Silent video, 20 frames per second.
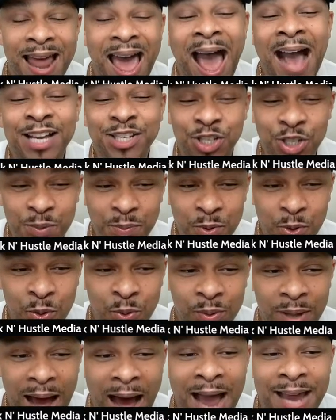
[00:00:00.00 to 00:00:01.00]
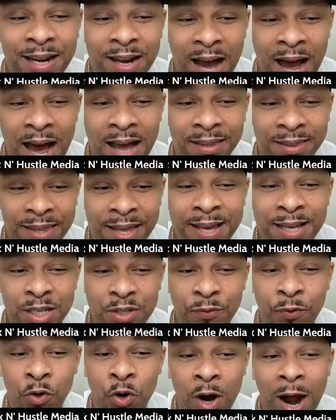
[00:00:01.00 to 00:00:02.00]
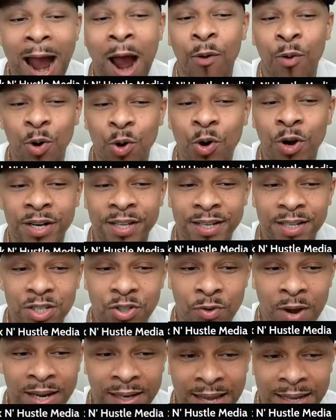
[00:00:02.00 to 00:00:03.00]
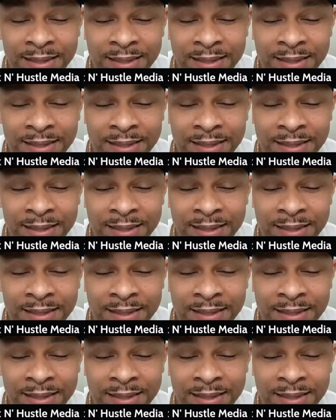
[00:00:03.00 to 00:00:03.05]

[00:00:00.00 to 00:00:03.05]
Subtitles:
actionable things for our audience, right?